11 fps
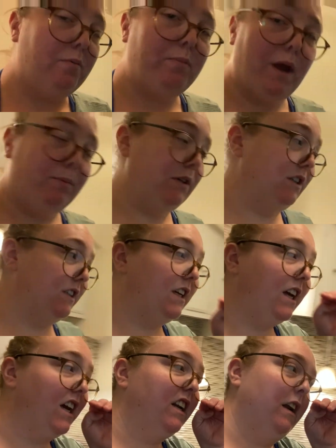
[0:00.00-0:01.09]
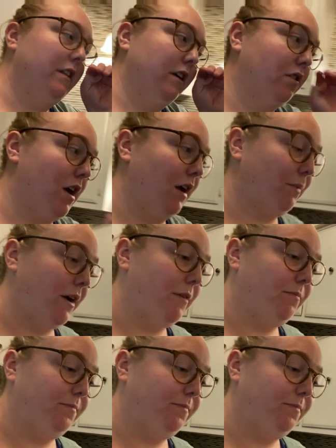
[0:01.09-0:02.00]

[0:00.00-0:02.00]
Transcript: peppers in the crock pot.